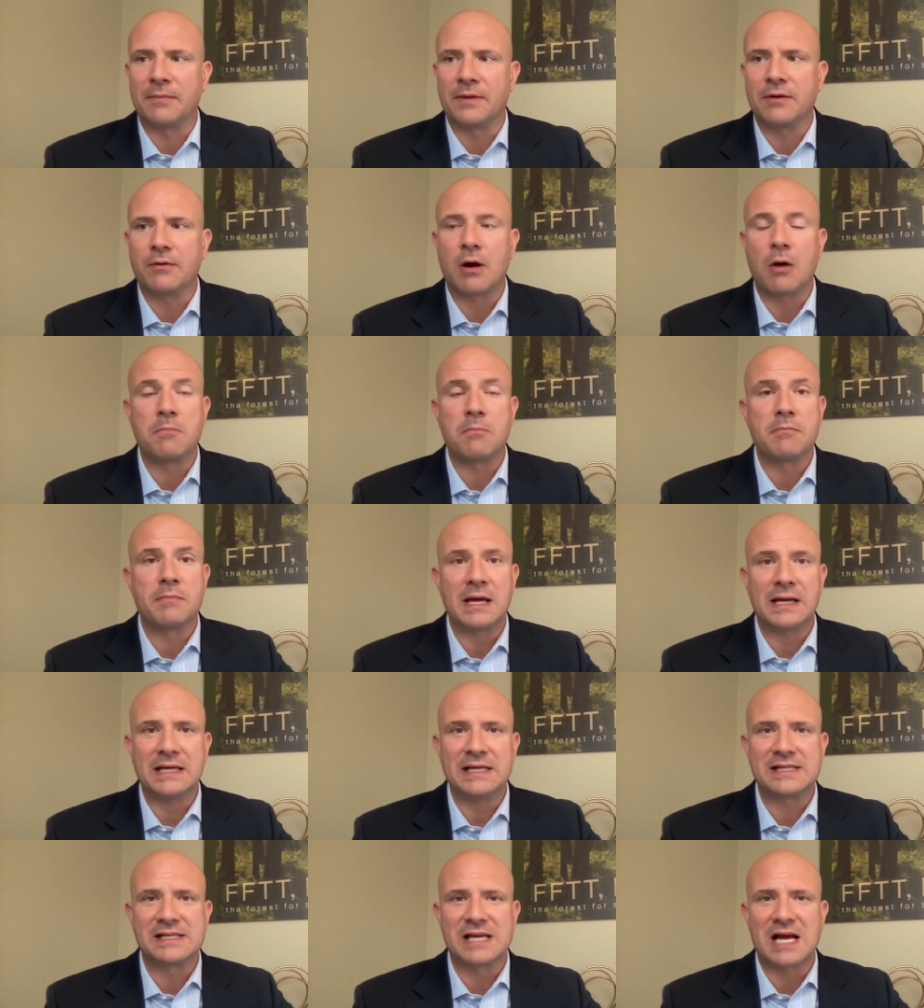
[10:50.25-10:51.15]
There are
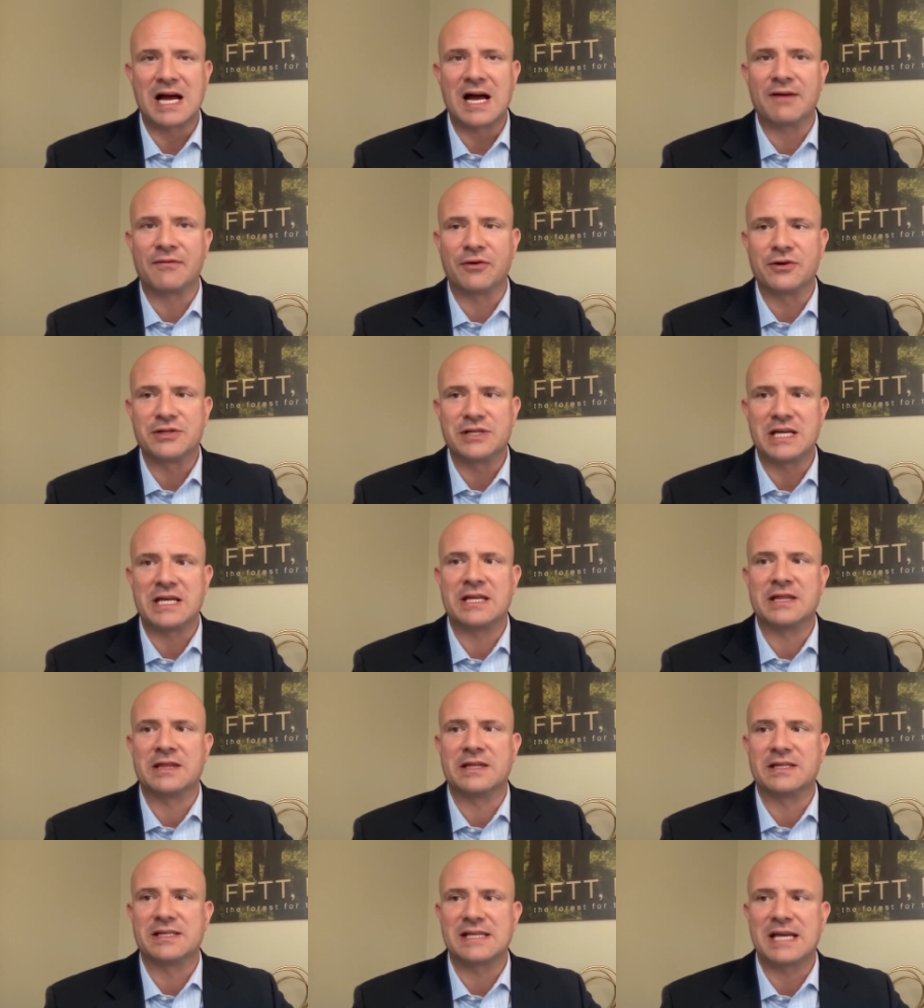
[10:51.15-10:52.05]
many sovereigns
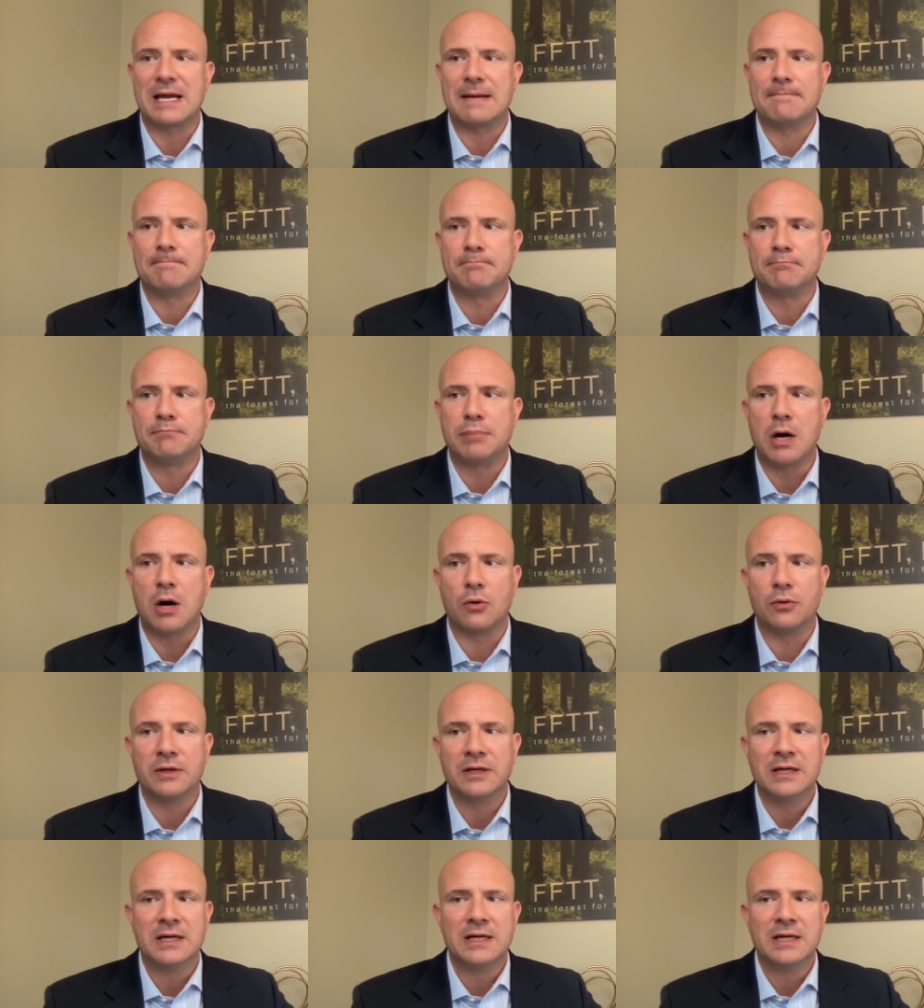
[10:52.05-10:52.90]
in the same boat.